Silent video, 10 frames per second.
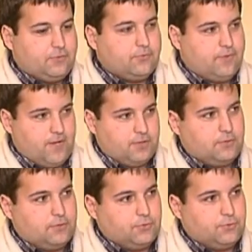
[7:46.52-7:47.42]
to
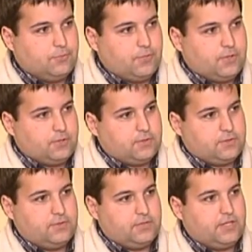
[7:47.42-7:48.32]
find new
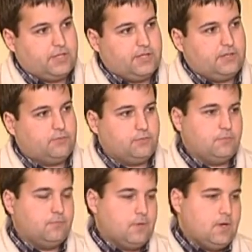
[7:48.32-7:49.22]
product, dedicated
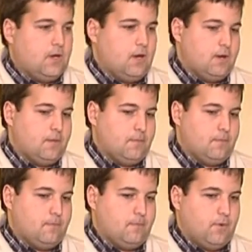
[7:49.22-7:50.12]
to uh,
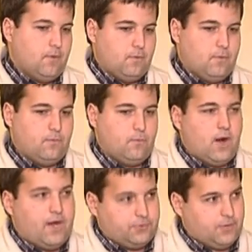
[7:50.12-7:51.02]
more
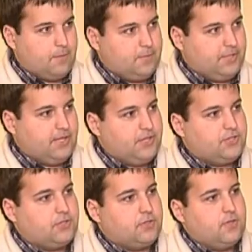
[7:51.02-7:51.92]
wider
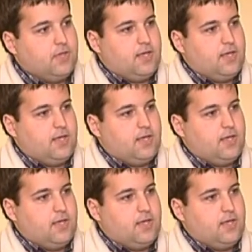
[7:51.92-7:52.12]
application,